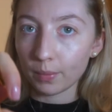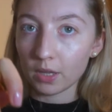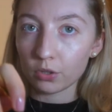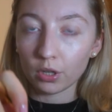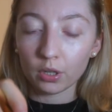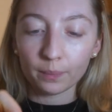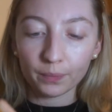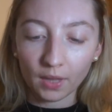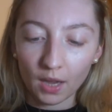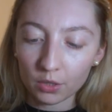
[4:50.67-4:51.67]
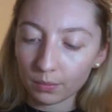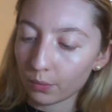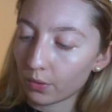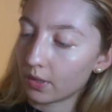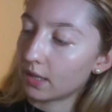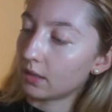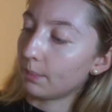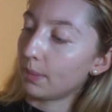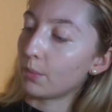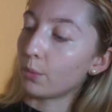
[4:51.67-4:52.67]
So the Cashmere one is a
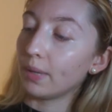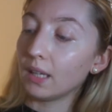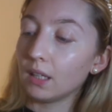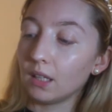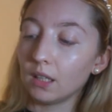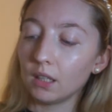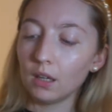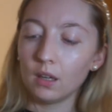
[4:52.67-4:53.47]
bit more pinky.